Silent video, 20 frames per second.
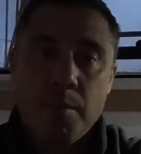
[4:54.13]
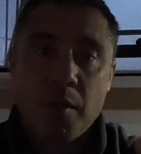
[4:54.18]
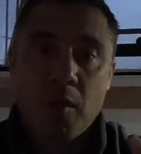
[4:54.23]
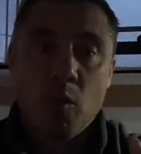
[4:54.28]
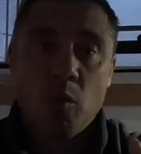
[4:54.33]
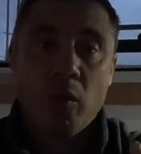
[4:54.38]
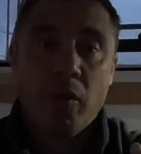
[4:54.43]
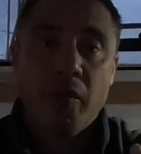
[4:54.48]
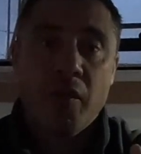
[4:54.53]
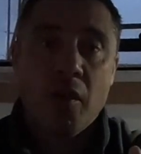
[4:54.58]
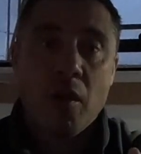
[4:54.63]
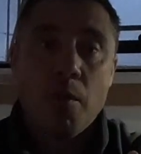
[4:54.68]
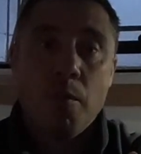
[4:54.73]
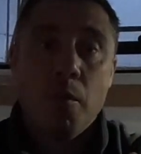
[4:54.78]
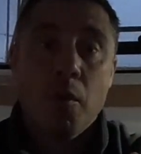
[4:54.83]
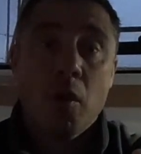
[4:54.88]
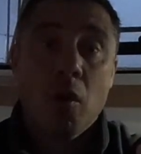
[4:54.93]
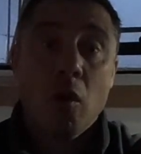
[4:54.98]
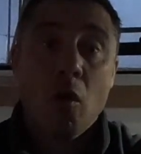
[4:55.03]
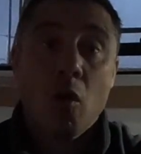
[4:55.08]
but we've come
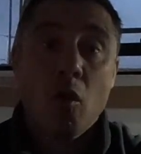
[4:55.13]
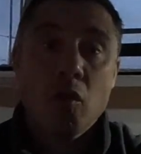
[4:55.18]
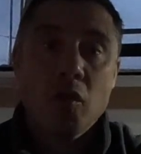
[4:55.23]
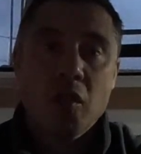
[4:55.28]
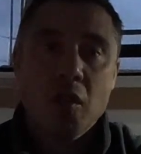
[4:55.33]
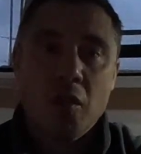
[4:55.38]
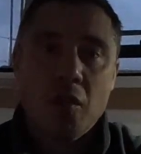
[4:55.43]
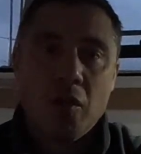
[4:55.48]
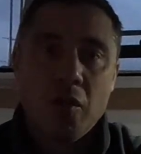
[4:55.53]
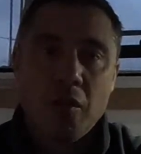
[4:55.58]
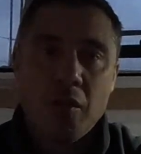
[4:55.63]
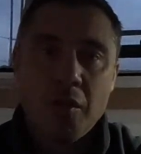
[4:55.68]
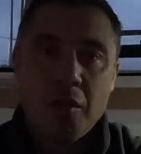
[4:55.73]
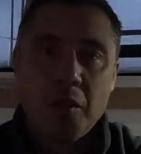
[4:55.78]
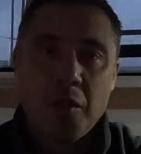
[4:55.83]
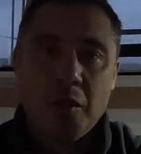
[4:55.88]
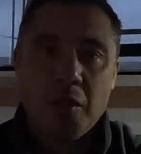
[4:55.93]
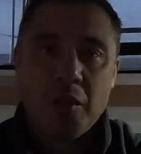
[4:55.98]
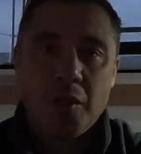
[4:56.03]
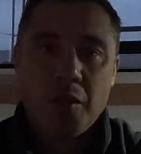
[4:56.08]
closer
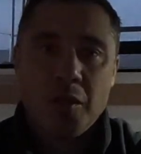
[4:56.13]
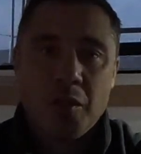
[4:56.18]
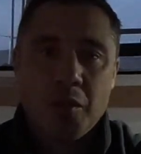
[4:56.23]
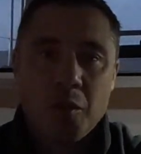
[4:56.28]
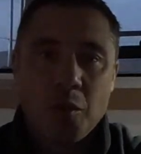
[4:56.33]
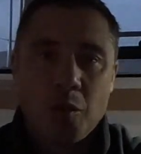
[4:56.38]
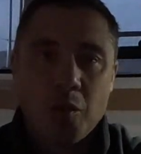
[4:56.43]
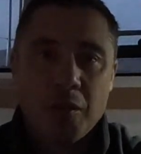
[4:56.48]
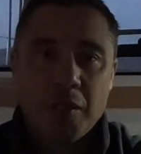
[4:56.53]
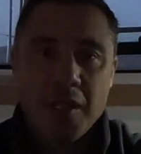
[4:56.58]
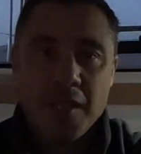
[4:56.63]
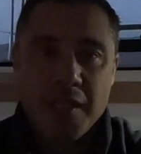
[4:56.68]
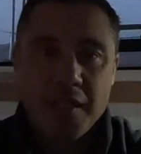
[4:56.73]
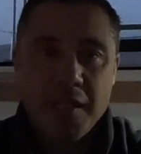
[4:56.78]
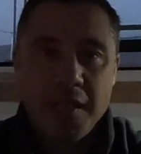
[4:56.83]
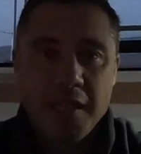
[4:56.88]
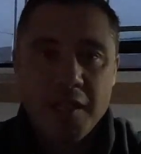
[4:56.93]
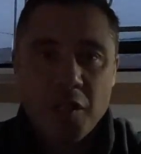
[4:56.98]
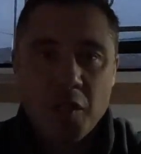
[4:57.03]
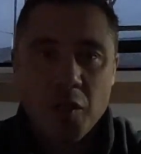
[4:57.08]
uh, to our
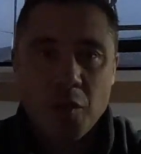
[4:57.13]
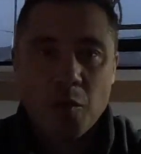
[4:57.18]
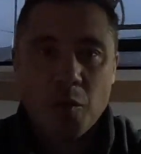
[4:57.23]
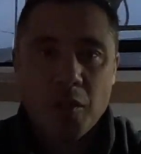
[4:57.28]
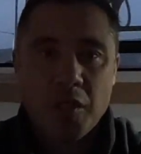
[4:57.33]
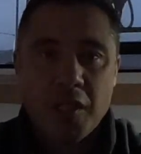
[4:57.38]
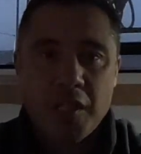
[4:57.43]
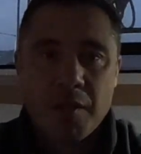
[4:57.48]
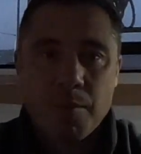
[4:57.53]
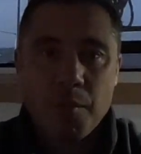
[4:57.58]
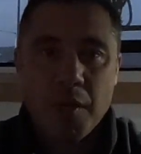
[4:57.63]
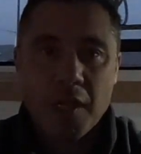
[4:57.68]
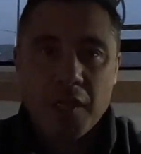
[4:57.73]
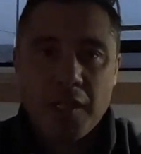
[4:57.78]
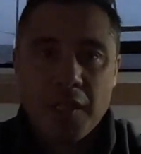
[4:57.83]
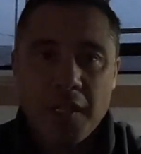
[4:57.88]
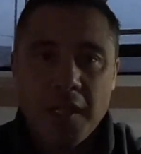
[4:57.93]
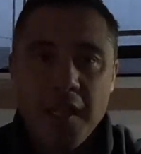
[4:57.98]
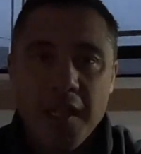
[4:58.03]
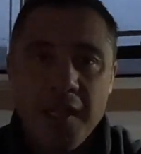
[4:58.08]
destination, which is
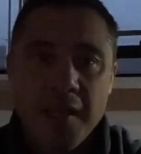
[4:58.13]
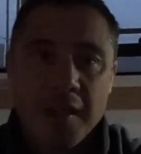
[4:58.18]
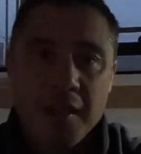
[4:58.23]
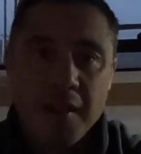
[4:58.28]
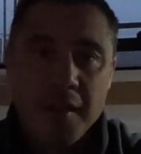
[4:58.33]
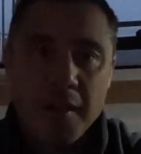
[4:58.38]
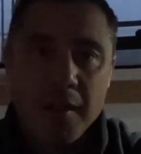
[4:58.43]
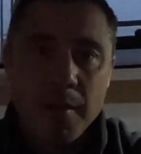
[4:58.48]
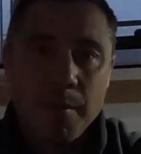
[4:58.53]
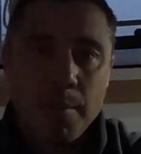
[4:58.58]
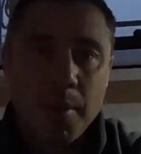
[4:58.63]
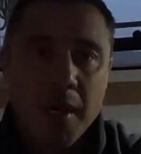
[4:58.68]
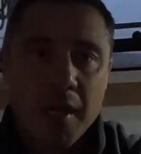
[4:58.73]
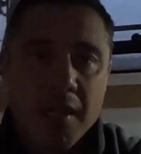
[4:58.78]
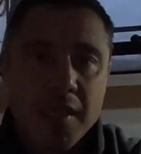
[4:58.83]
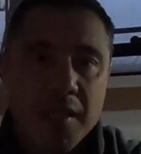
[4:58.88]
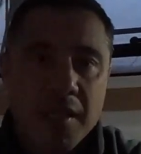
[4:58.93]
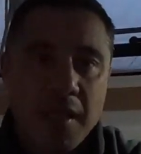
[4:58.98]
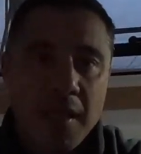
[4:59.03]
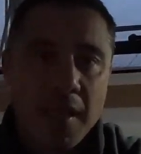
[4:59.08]
Martinique, by
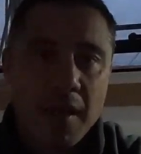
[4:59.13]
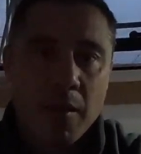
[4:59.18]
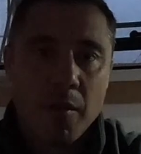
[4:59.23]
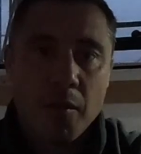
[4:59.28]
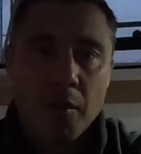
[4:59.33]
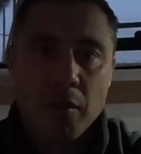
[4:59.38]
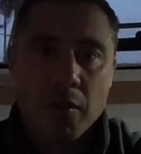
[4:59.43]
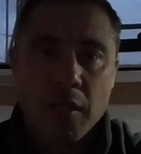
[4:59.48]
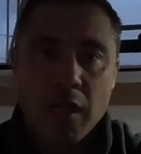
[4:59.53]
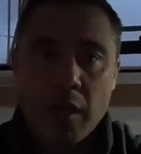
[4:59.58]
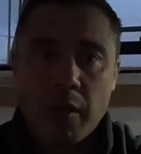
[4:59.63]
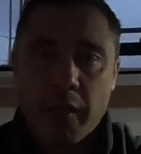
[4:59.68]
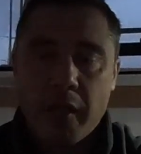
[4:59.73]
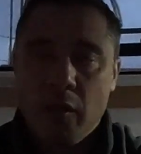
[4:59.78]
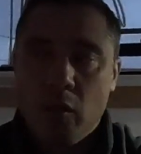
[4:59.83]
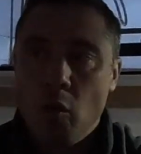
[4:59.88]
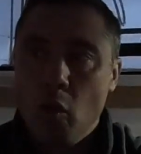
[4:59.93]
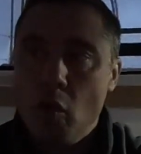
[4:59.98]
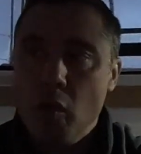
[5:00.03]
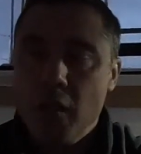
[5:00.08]
staying on the direct
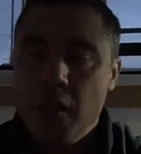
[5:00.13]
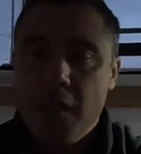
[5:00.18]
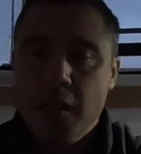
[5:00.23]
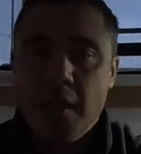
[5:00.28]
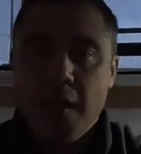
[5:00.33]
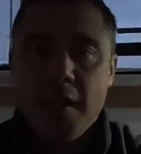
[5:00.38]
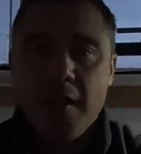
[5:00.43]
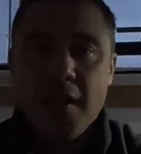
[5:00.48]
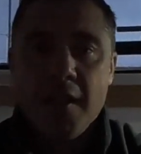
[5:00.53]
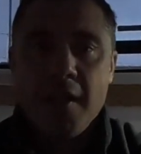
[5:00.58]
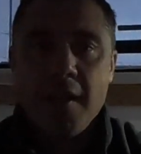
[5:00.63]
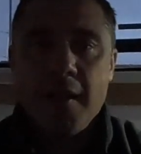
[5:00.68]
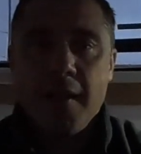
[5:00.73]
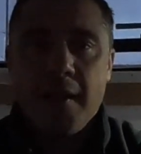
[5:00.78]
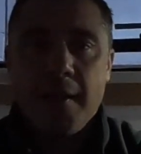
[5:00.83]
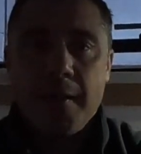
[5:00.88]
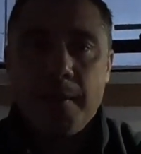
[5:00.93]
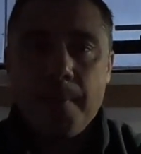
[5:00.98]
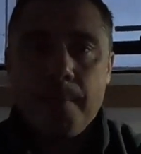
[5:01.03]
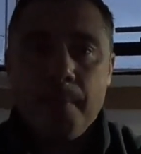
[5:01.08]
course.
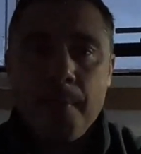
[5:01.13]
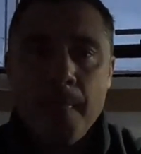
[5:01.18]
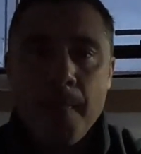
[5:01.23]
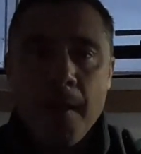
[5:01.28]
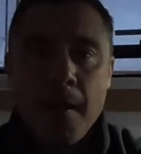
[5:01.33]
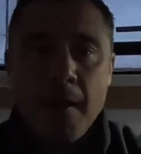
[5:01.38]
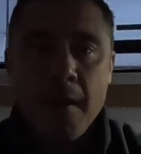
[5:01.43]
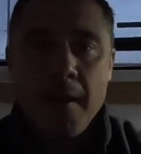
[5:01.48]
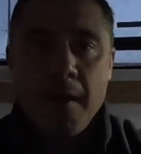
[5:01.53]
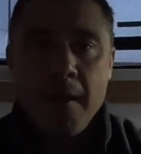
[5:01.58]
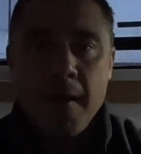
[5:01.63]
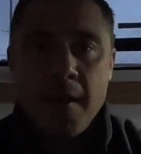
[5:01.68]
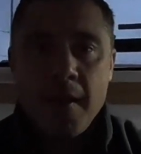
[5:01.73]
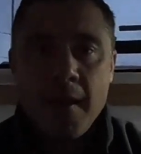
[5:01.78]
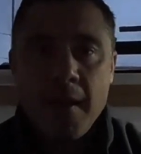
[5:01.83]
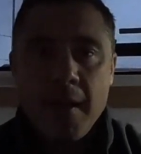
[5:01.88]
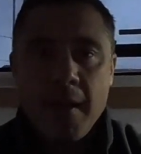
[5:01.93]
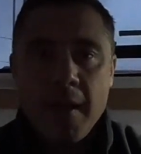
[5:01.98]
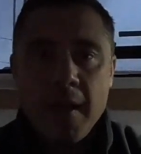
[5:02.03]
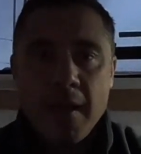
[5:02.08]
Um,
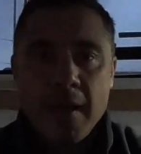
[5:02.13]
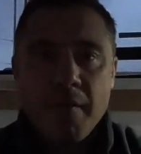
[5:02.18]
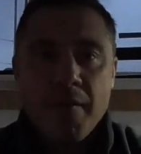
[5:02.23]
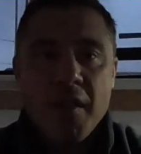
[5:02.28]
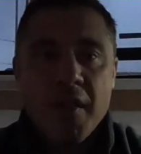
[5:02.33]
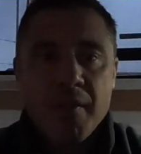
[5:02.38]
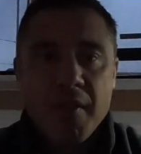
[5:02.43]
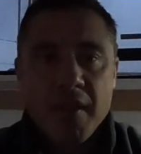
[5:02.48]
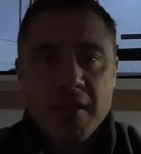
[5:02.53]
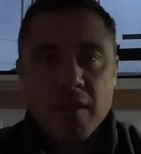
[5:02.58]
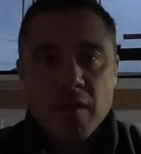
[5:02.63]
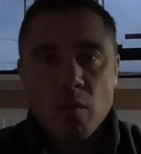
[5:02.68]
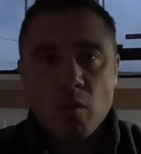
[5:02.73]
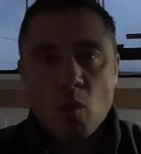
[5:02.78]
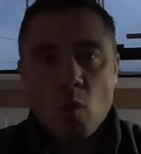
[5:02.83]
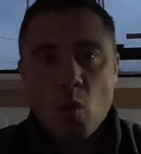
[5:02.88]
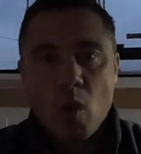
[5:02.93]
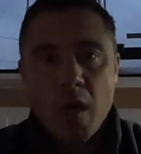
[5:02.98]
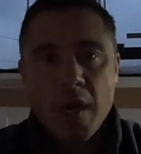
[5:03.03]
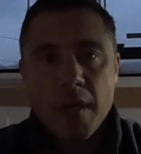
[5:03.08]
and I think there's
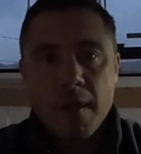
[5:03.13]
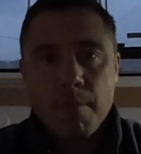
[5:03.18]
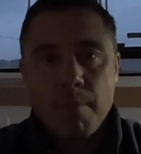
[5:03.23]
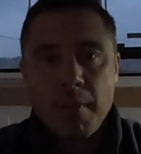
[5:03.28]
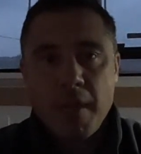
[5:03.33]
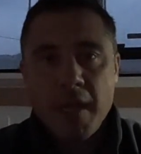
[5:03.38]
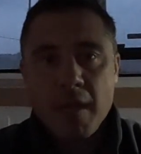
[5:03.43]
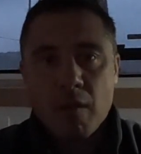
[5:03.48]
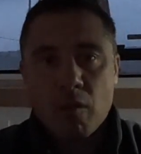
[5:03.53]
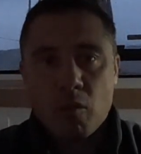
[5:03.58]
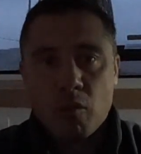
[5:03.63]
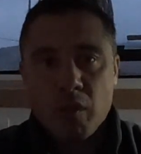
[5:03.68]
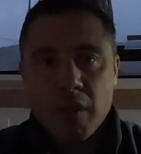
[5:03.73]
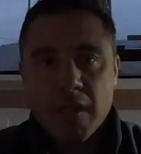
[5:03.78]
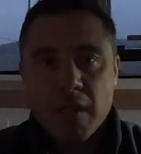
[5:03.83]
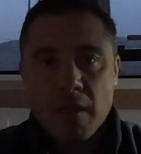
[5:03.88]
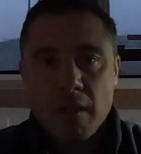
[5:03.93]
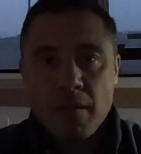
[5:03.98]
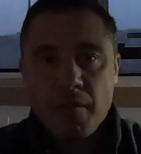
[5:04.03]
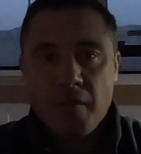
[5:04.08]
one main reason